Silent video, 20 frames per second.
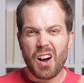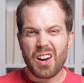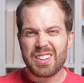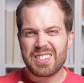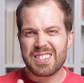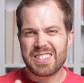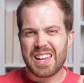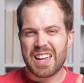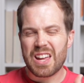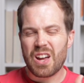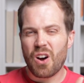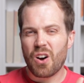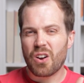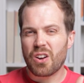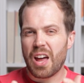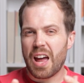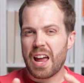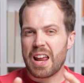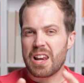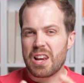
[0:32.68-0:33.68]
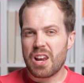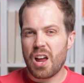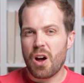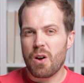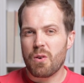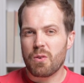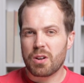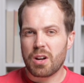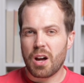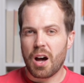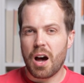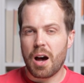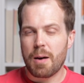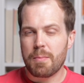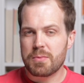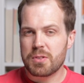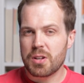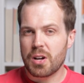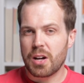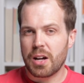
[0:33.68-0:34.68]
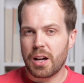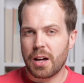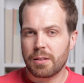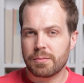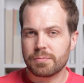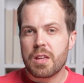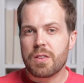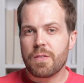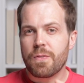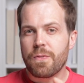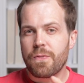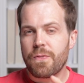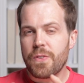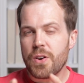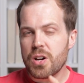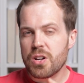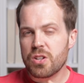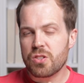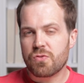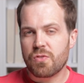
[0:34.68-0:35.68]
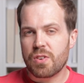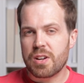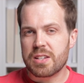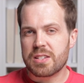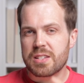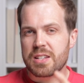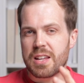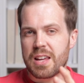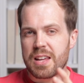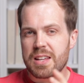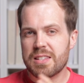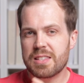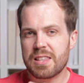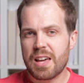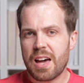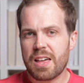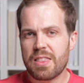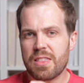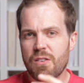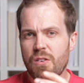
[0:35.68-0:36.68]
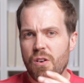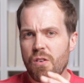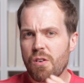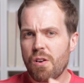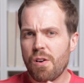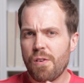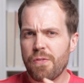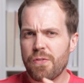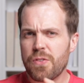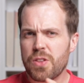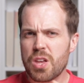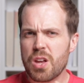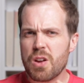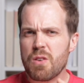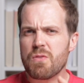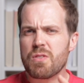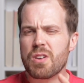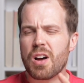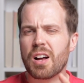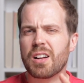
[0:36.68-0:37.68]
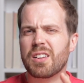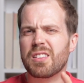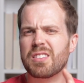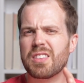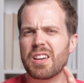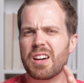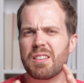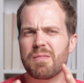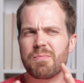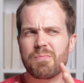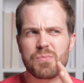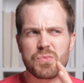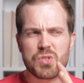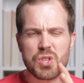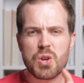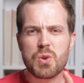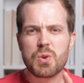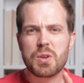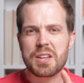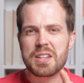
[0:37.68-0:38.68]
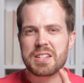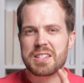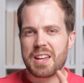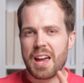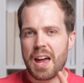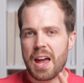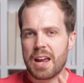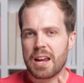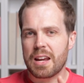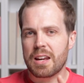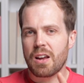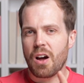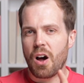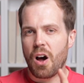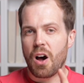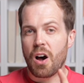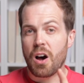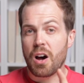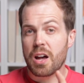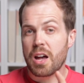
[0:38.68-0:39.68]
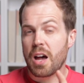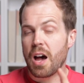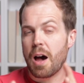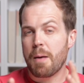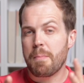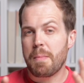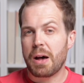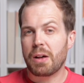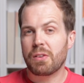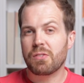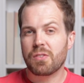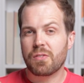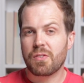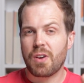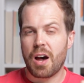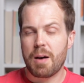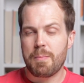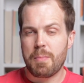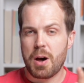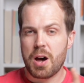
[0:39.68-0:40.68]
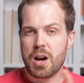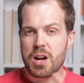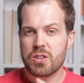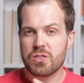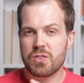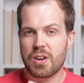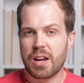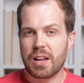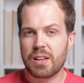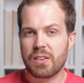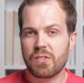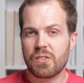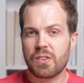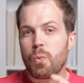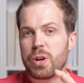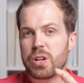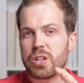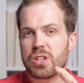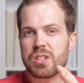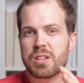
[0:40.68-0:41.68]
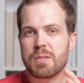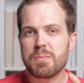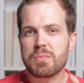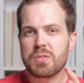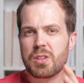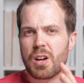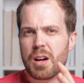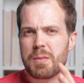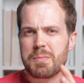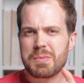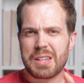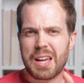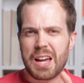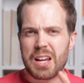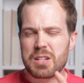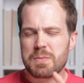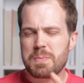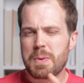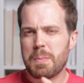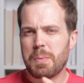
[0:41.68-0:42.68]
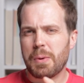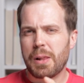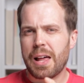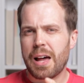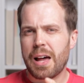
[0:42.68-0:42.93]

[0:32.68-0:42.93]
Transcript: I see on a low carb diet. The first reason is that there are a few nuts that do contain higher amounts of carbohydrates, which sometimes catch people